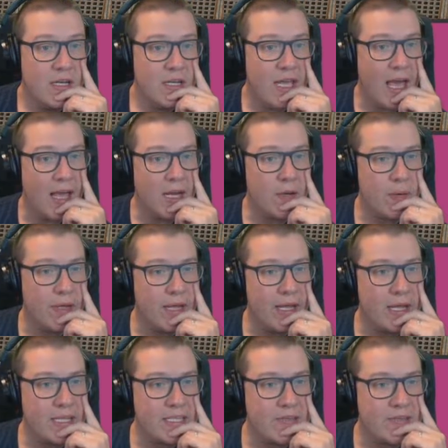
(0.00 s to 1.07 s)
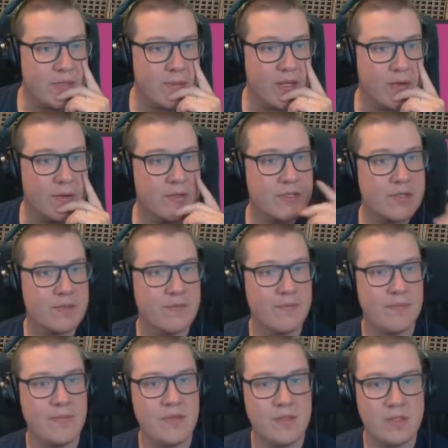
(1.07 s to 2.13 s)
Yeah, go on then. Let's have some of those.
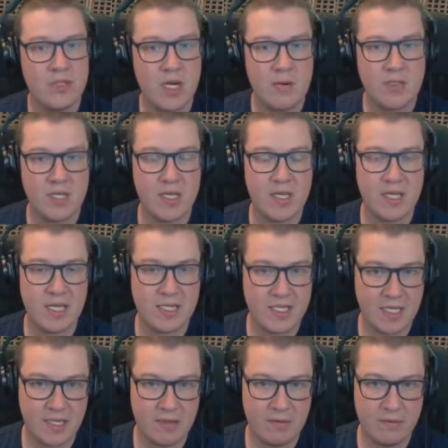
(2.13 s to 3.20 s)
Striped earth eater.